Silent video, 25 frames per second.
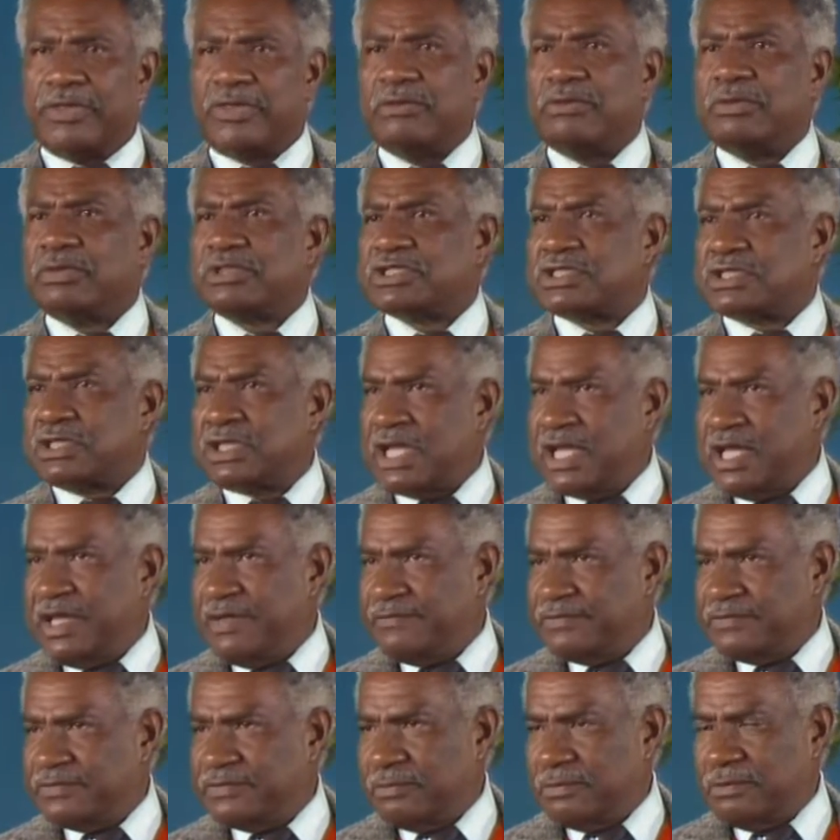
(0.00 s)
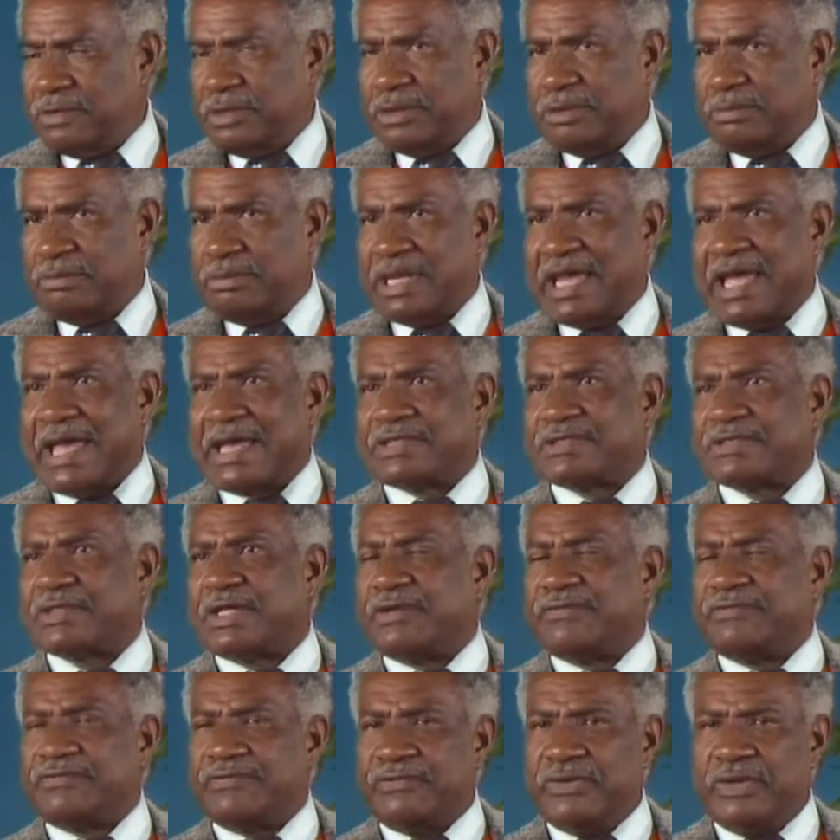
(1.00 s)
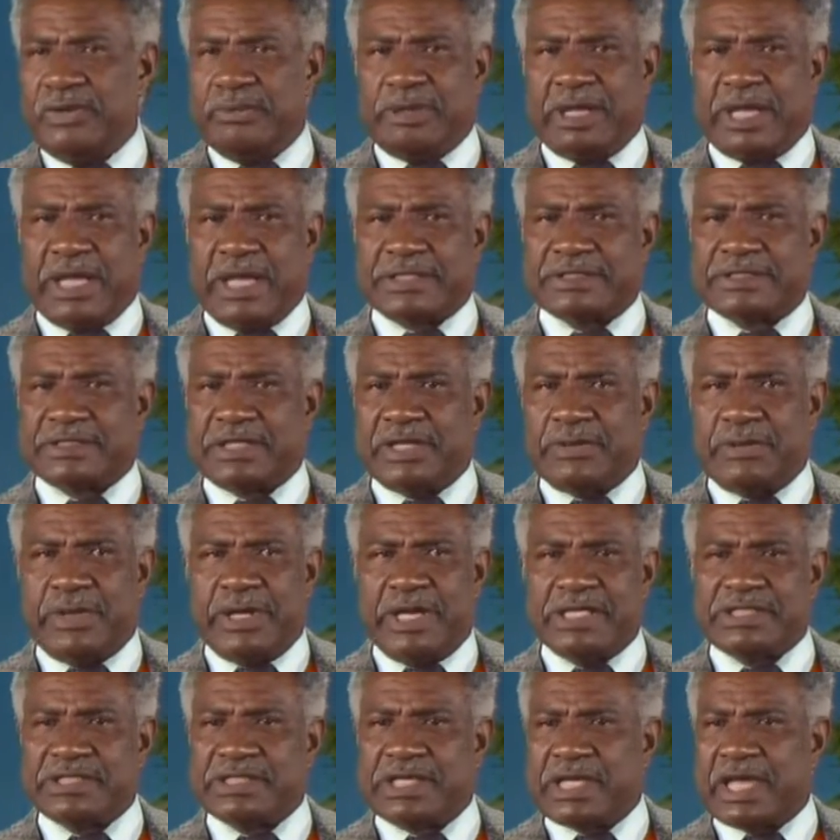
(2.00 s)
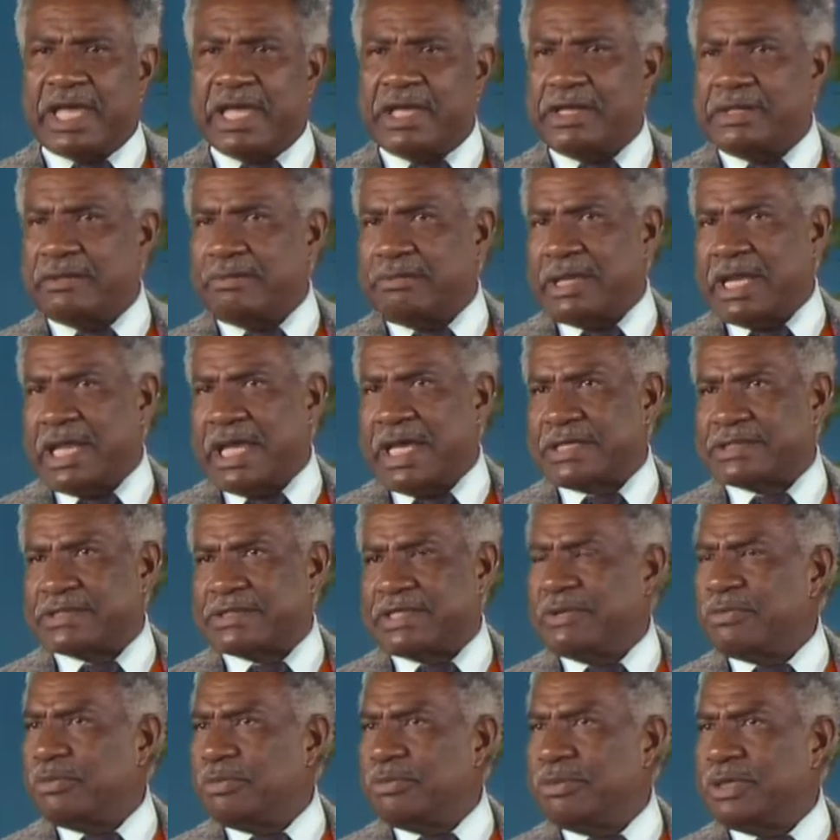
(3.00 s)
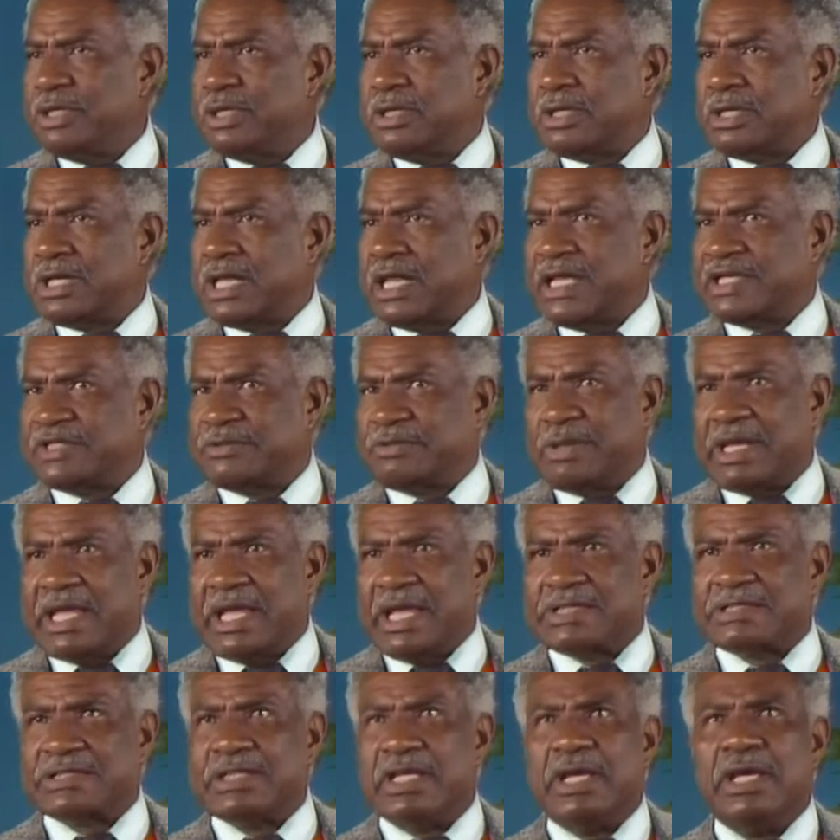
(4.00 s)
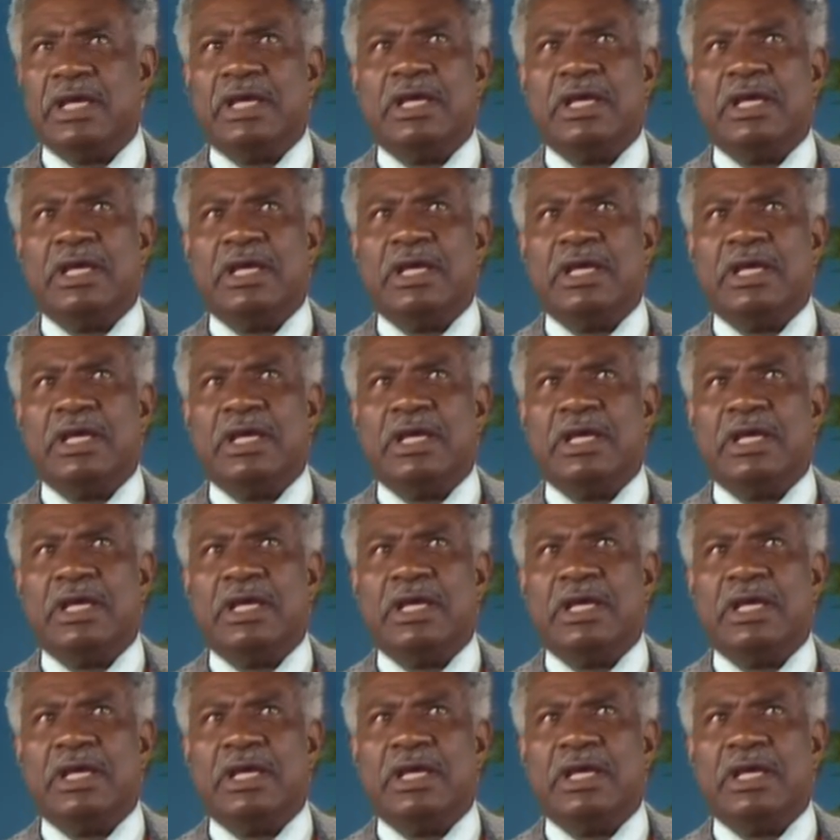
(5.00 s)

There were slaves, uh, blacks, and free blacks. There were educated blacks, there were middle class blacks.